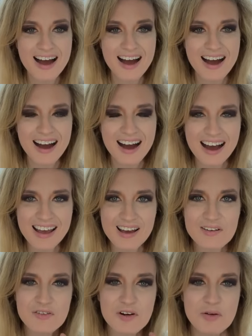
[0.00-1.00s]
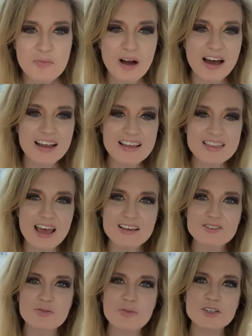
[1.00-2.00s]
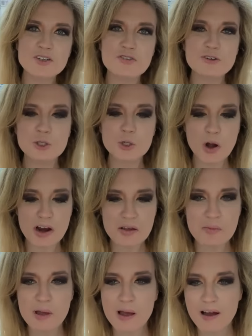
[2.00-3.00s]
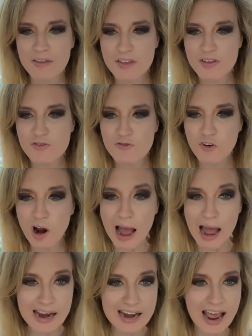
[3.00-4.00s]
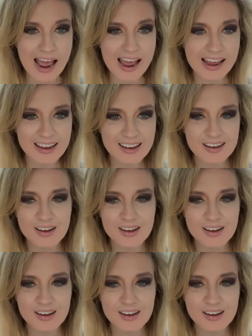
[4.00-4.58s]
Hi, everybody. Thanks so much for joining me on this Friday.